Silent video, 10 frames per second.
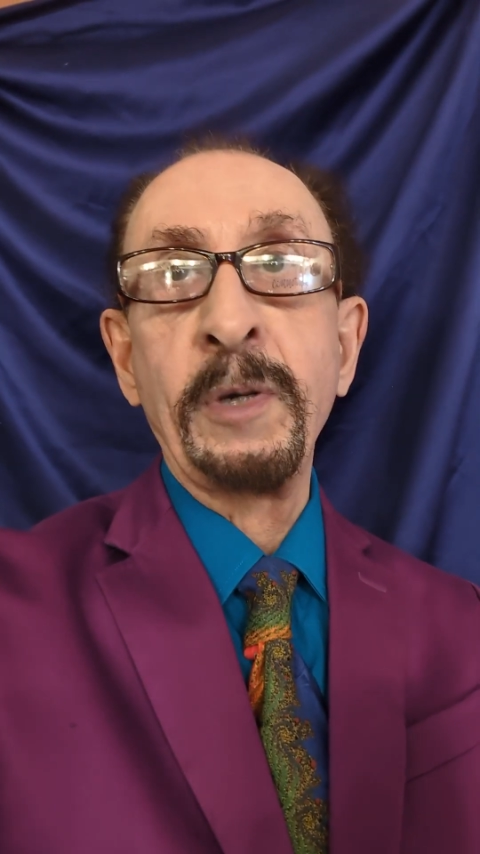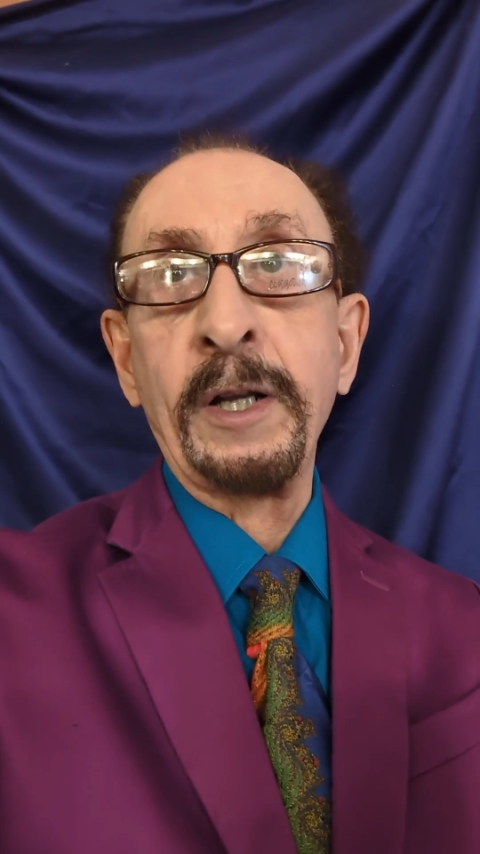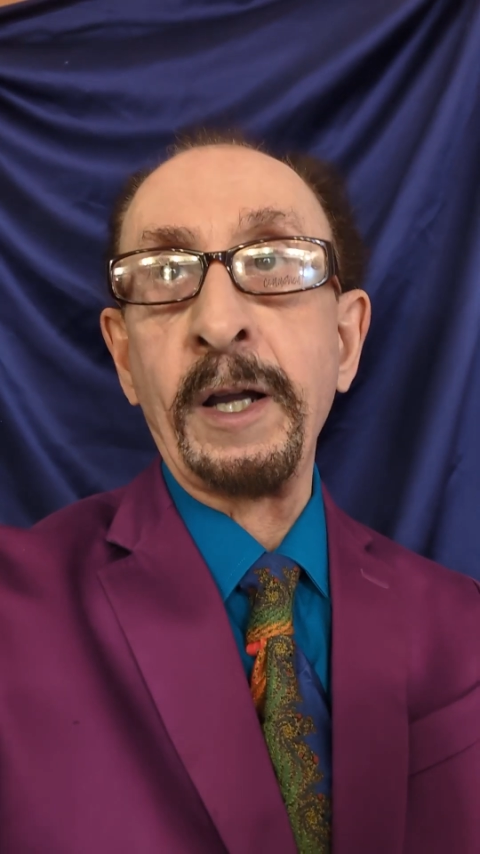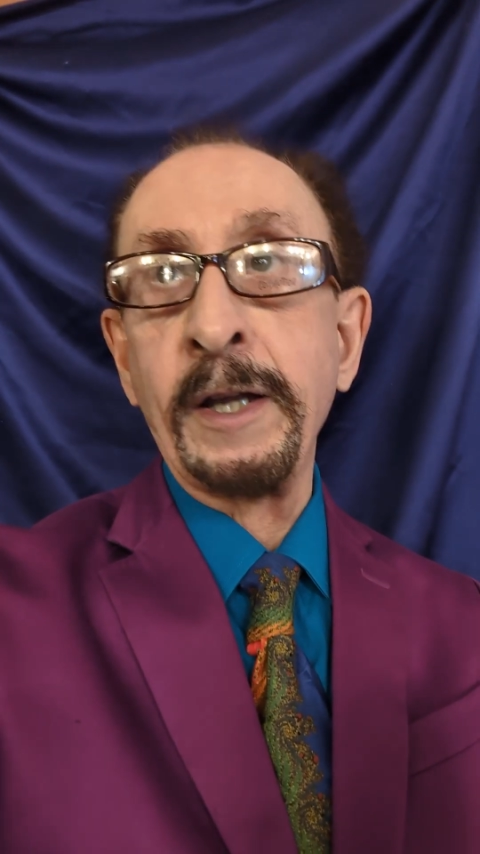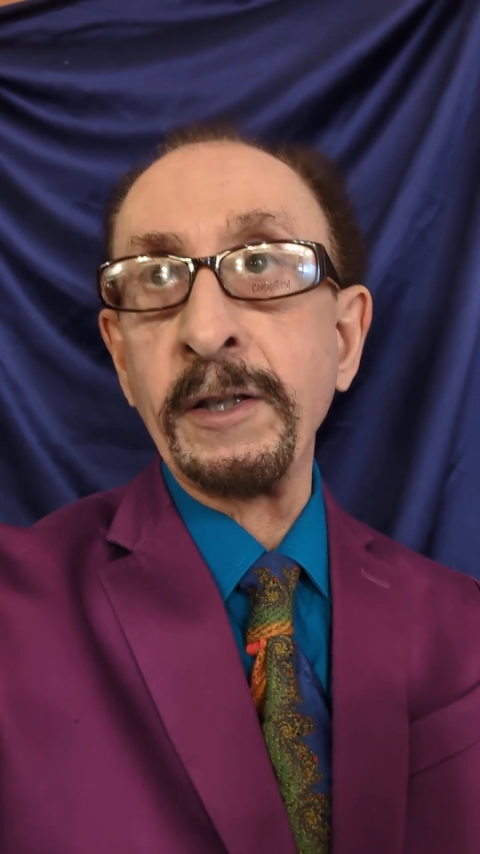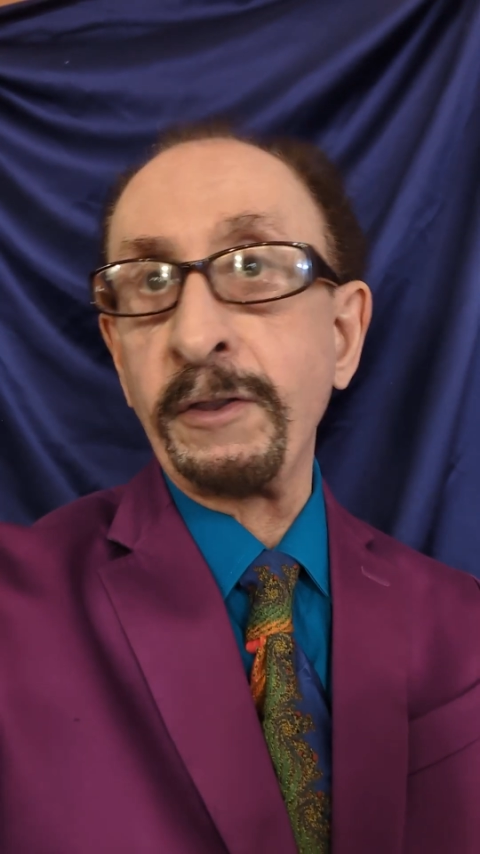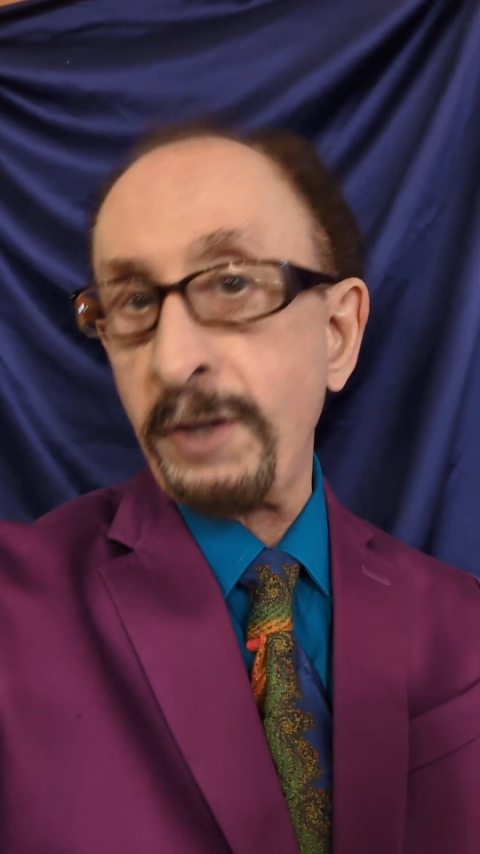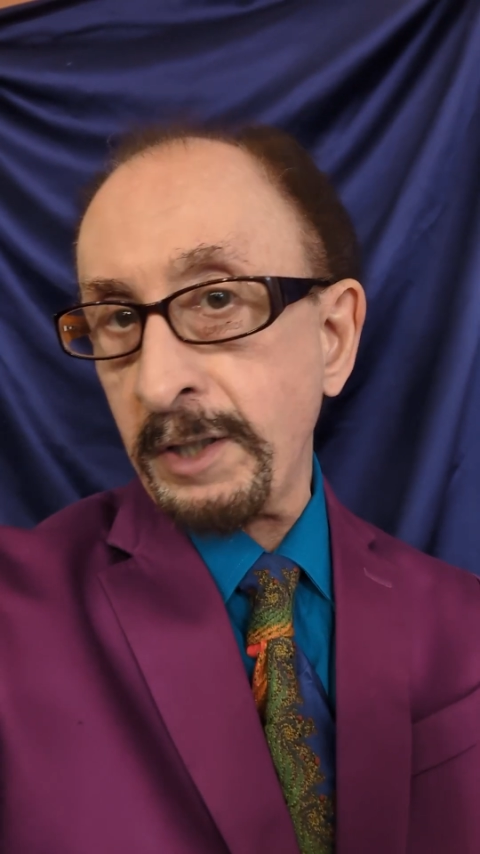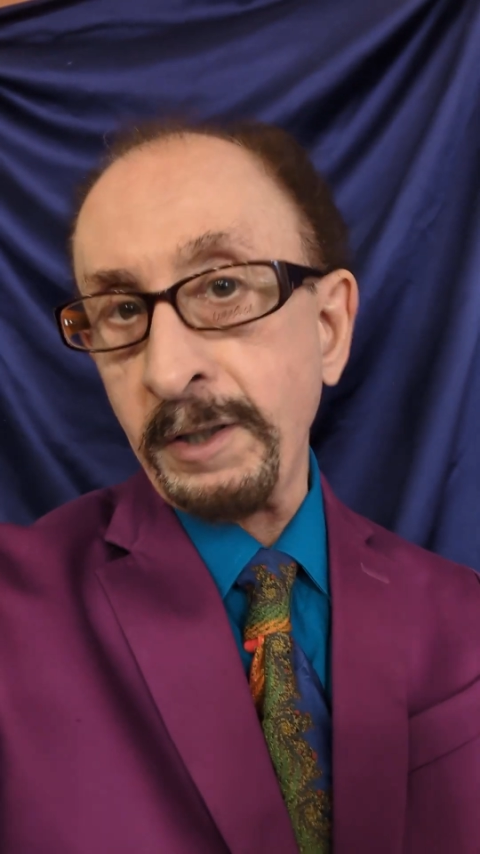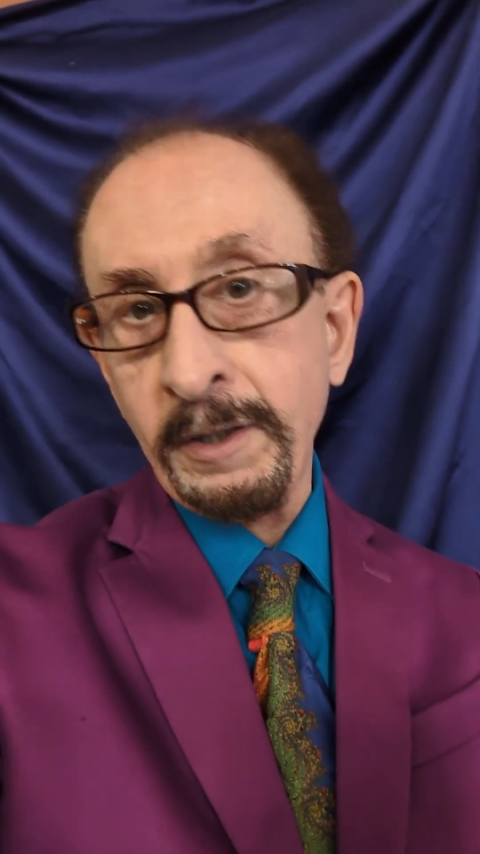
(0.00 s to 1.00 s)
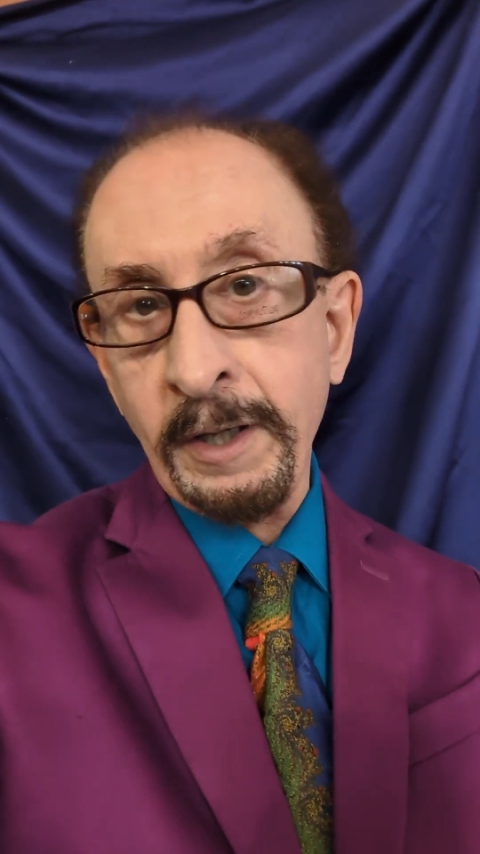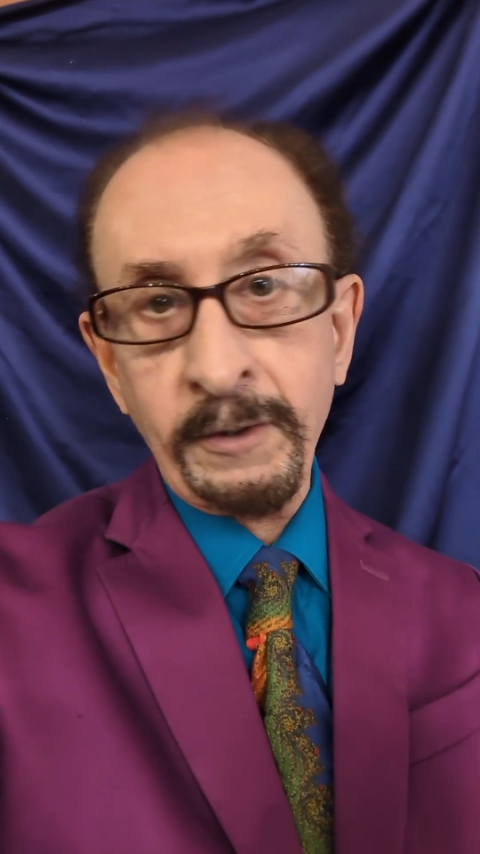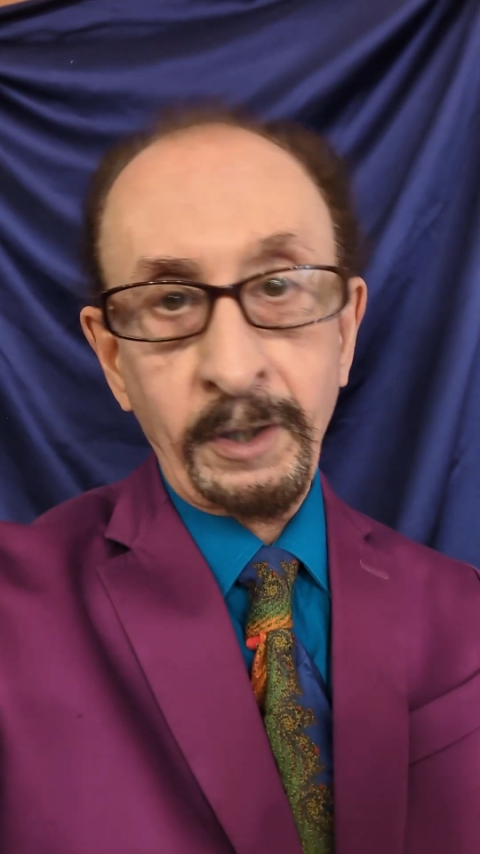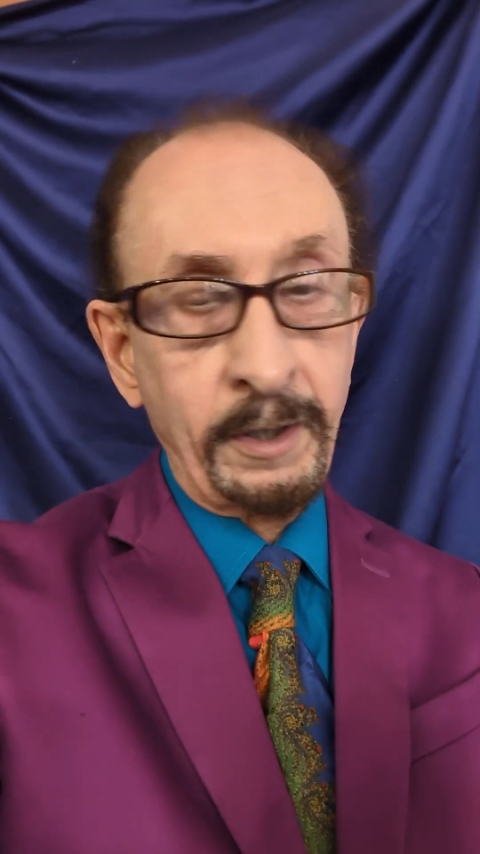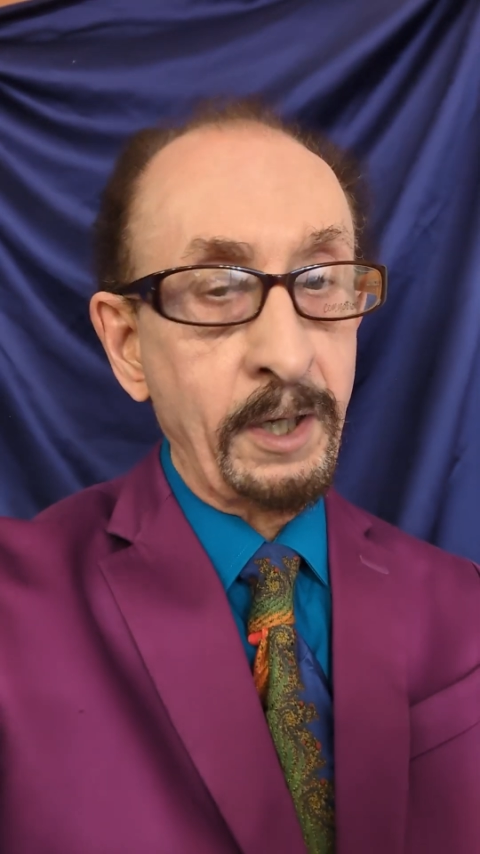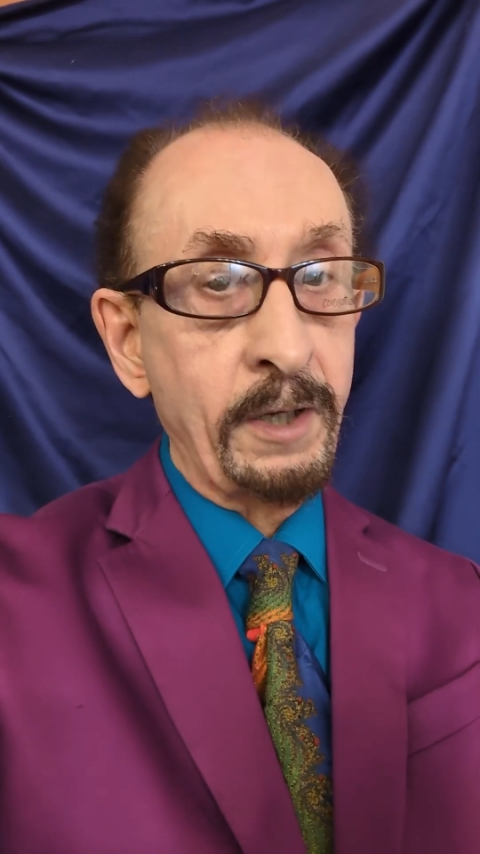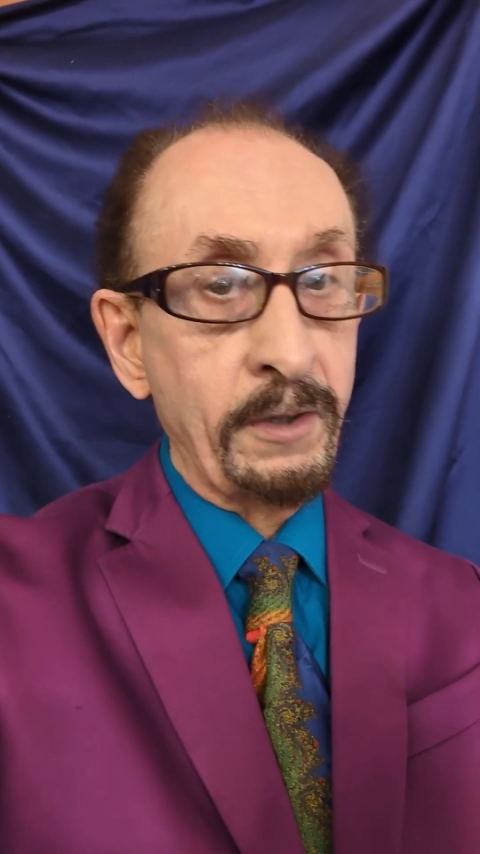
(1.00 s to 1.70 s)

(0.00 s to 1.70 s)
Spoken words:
but I think another.